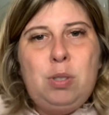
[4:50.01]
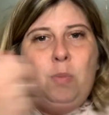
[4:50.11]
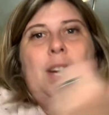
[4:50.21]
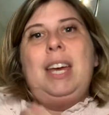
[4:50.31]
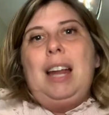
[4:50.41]
you
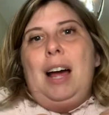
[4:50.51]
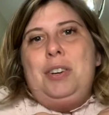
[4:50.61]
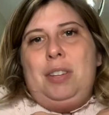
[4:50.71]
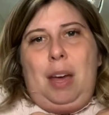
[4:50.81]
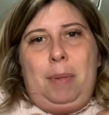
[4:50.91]
want to get
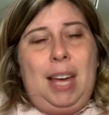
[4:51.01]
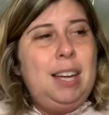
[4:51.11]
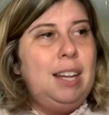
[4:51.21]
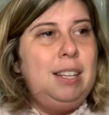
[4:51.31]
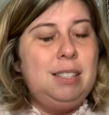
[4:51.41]
under that
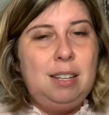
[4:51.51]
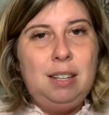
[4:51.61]
blanket.